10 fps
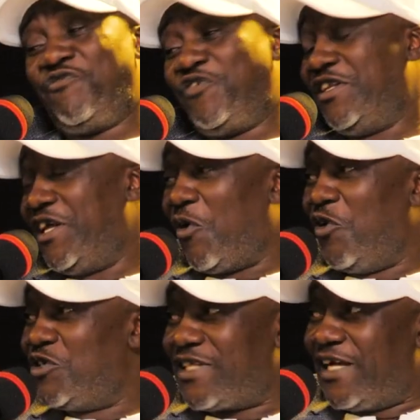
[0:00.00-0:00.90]
even the
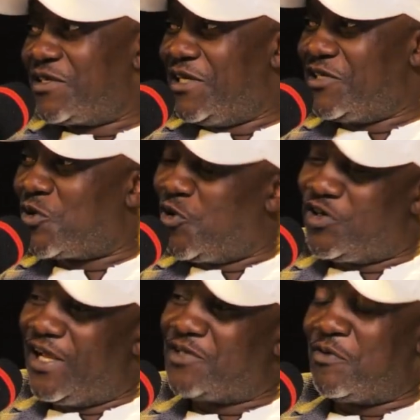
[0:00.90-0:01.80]
goals that they
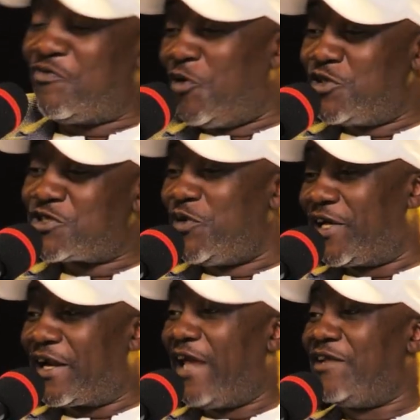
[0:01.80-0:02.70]
scored us, of course, we
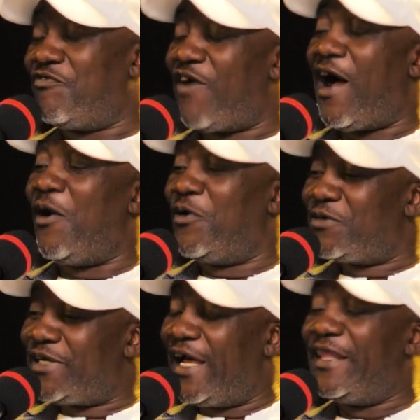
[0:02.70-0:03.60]
cried
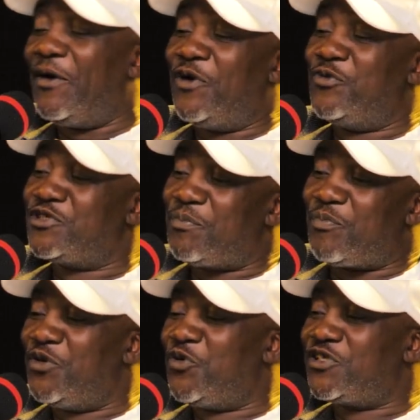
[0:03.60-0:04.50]
foul. The other one was a
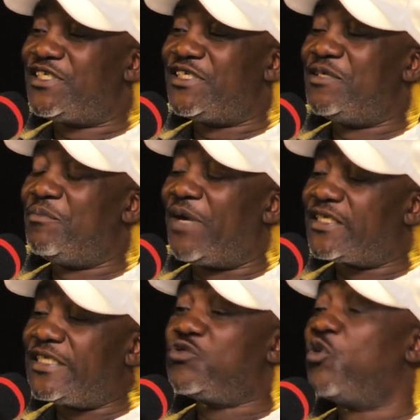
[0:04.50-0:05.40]
penalty,
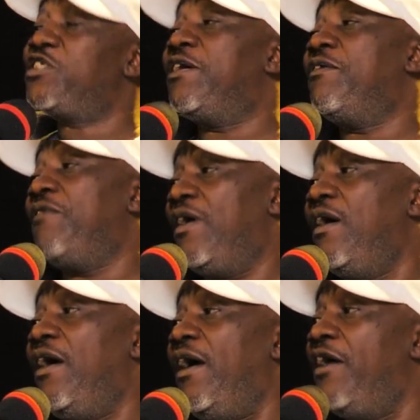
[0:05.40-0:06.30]
but it was a
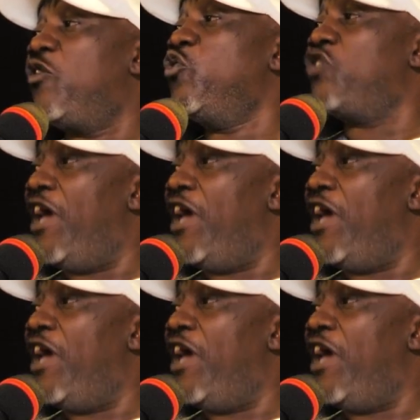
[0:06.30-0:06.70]
good